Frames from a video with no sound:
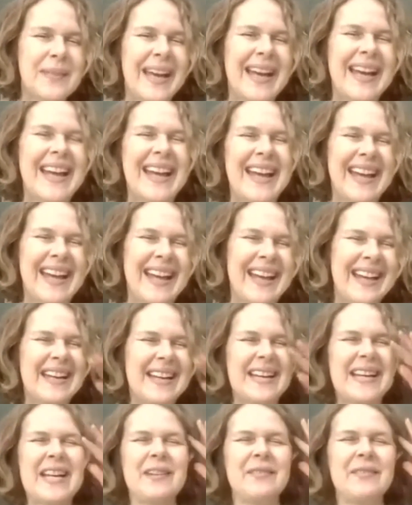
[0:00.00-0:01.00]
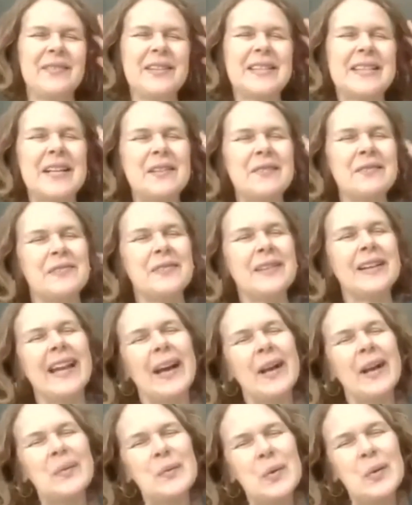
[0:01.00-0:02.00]
It'd be
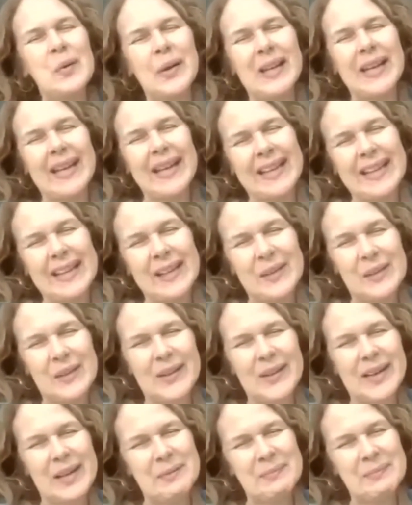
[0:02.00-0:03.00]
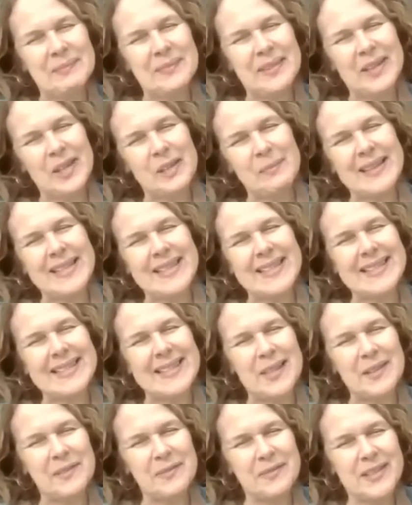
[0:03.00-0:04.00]
like walking, you're a bit
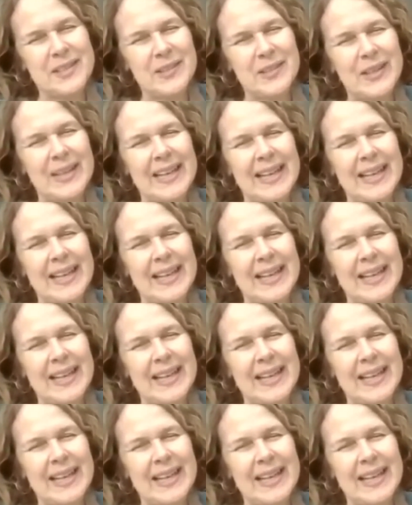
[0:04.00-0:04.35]
stuffed really.